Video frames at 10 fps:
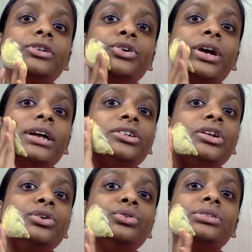You can
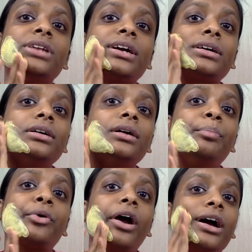actually use like a
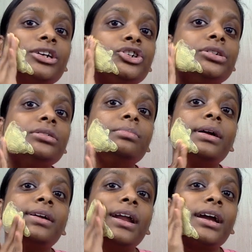brush, but
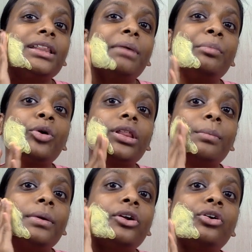enakku indha mari potala
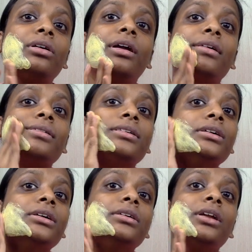pidikum, like
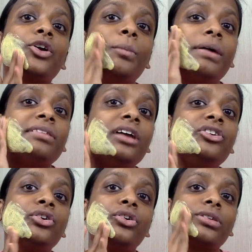like you're
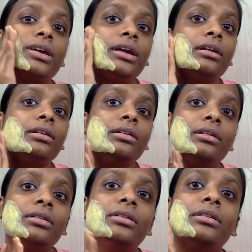massaging your skin.
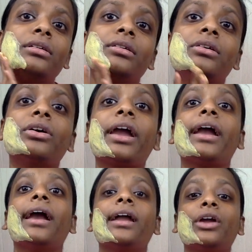okay,
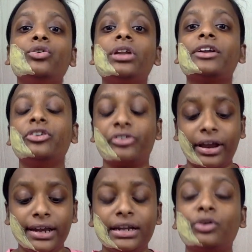and I usually like to
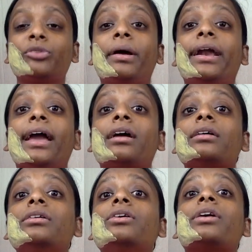drag it down to my neck,
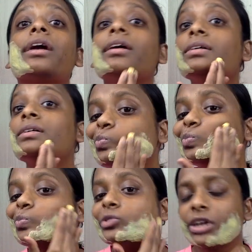okay.
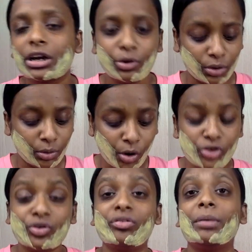So now I'm going to
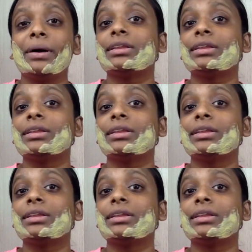voiceover.